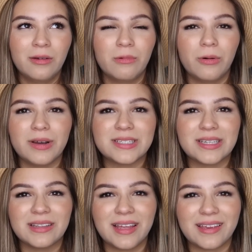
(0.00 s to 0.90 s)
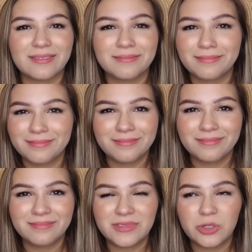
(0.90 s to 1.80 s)
what was it, like
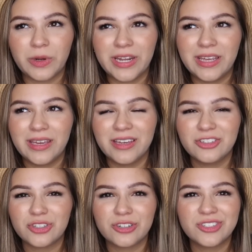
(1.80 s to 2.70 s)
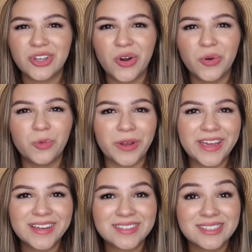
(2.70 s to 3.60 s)
20-ish or so
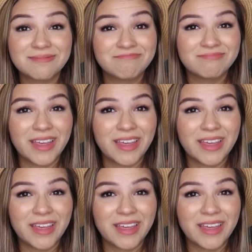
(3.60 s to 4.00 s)
weeks.